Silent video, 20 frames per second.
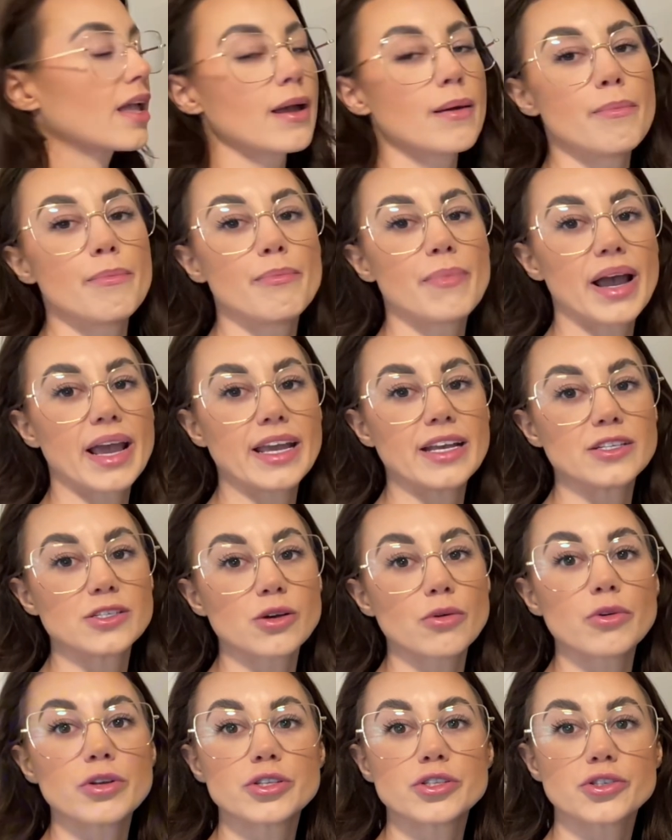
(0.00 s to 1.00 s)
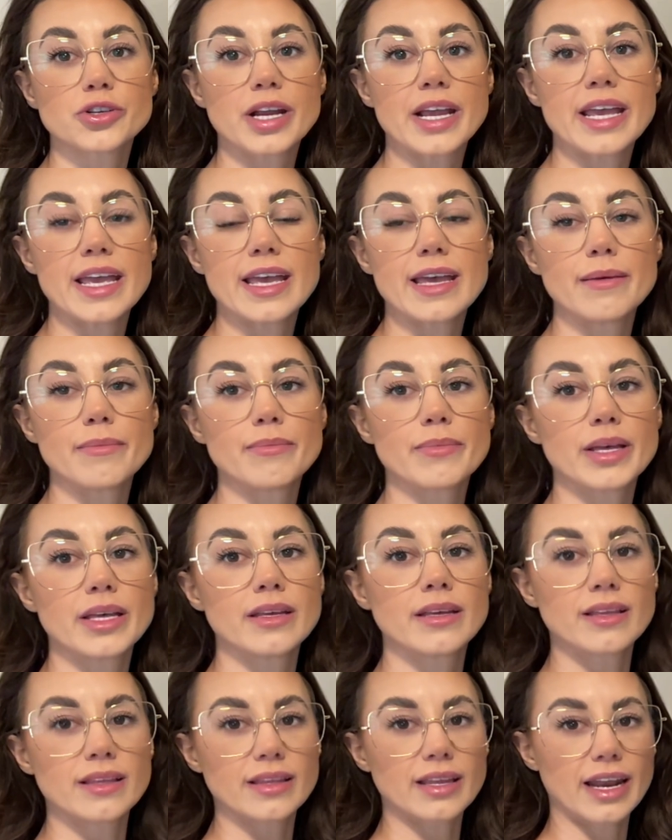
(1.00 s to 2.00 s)
my Soda Stream,
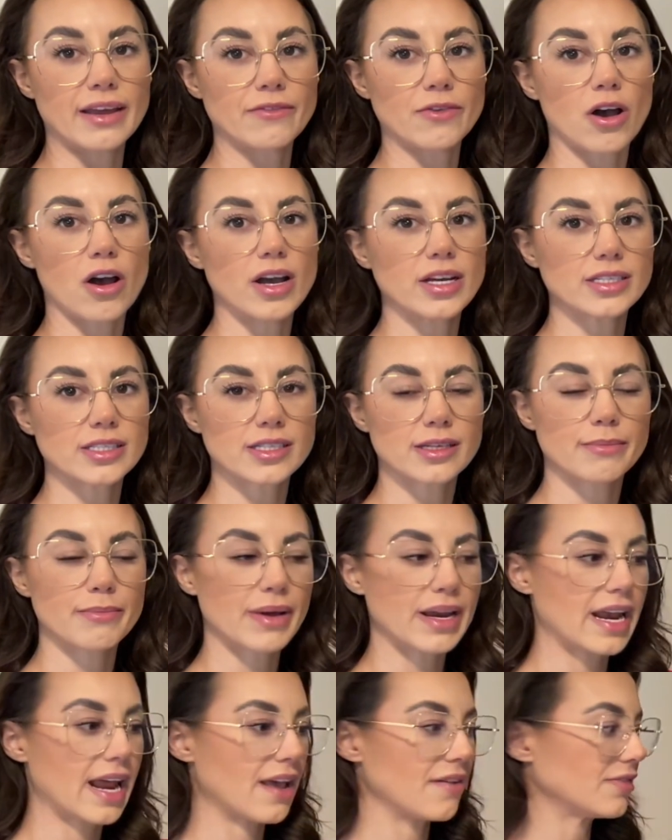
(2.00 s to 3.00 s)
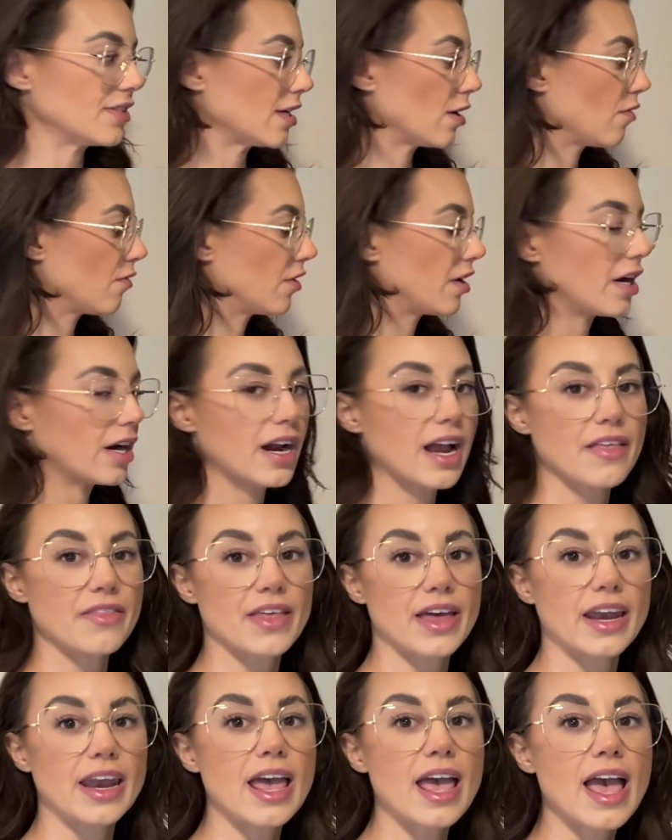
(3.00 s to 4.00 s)
and I've got my knife set over here. And
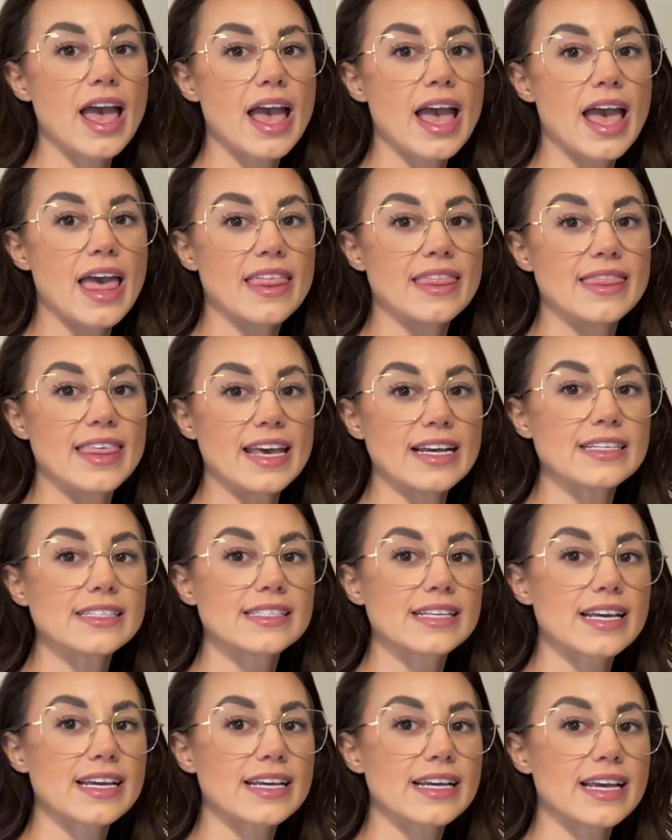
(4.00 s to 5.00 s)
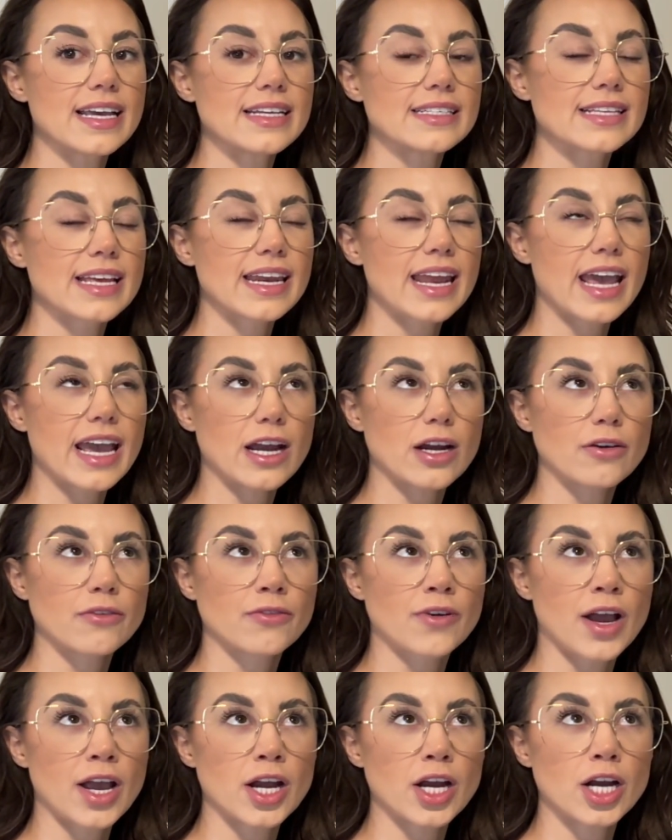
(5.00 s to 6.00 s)
then this is an air
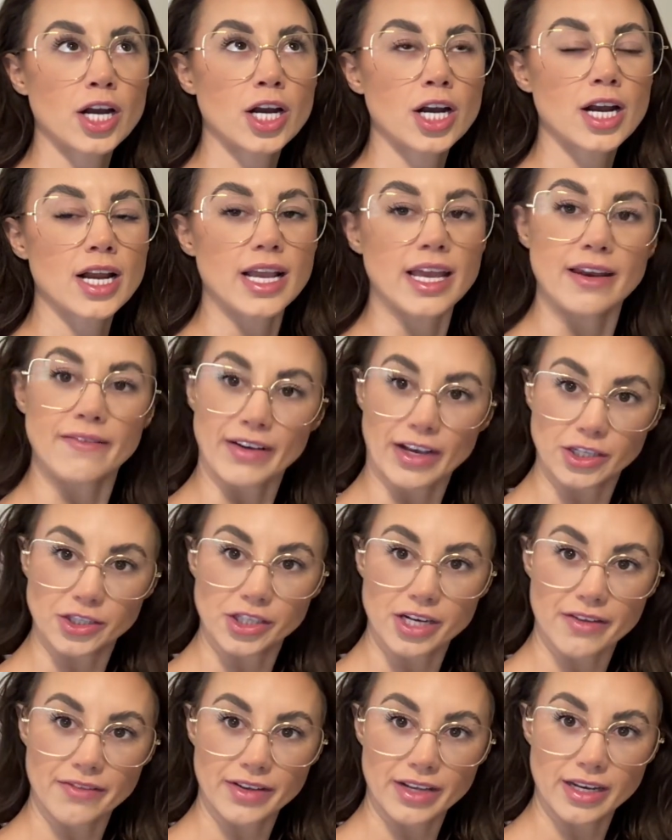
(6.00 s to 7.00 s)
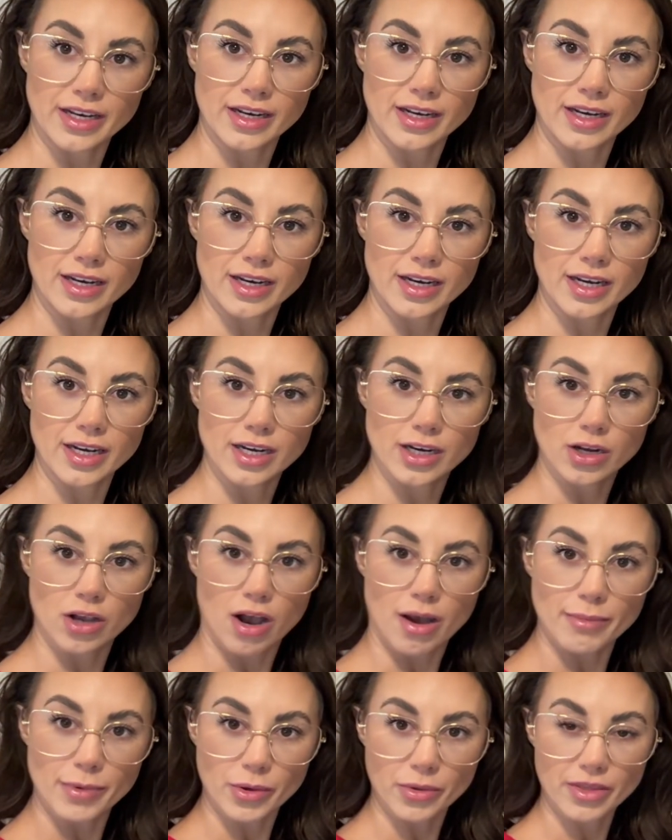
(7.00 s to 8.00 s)
fryer convection oven
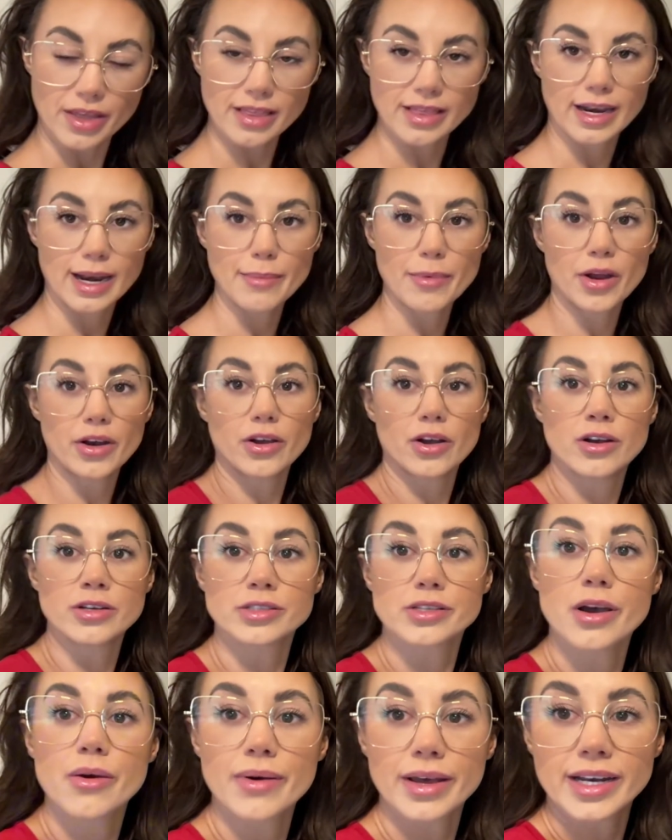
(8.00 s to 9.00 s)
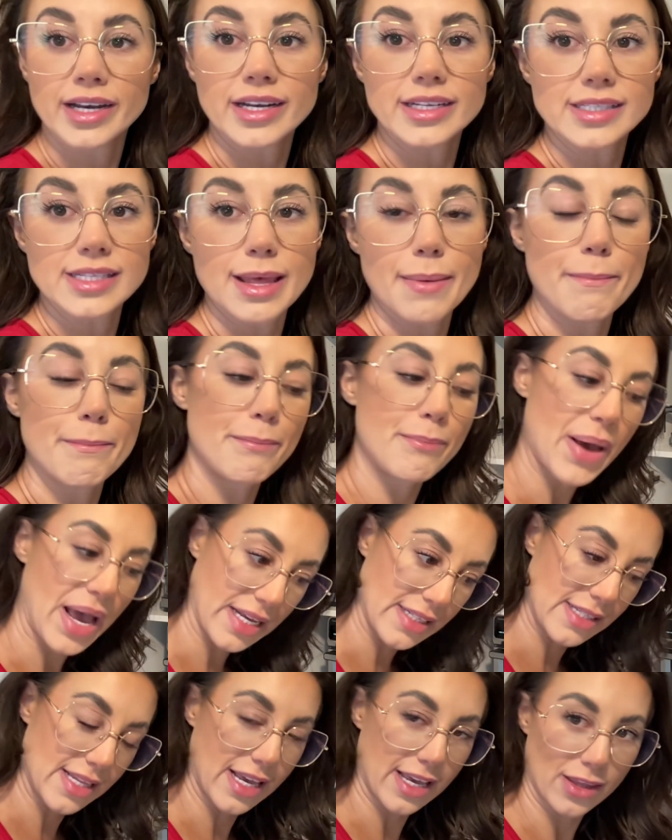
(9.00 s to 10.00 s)
combo thing that I bought at Costco, and it is the
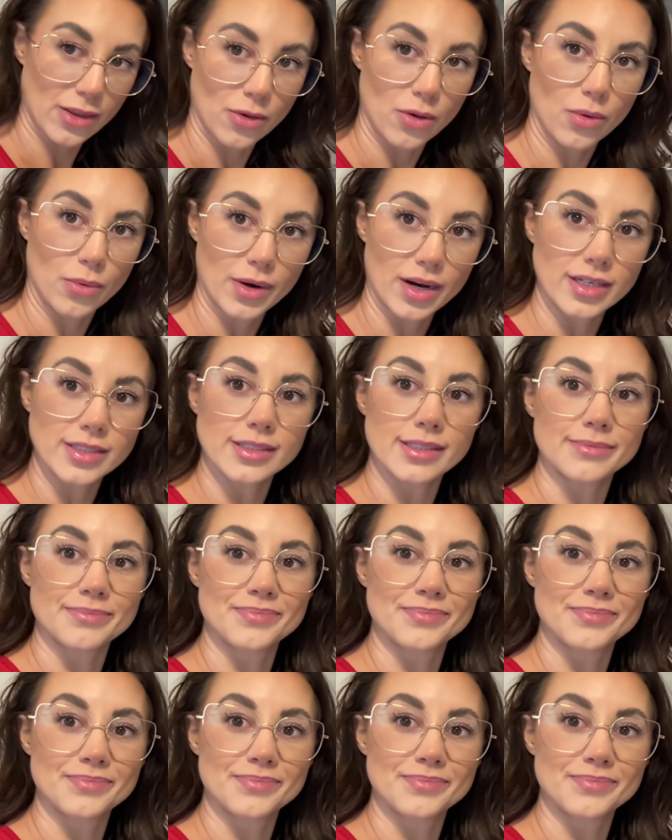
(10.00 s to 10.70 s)
best thing in the whole world.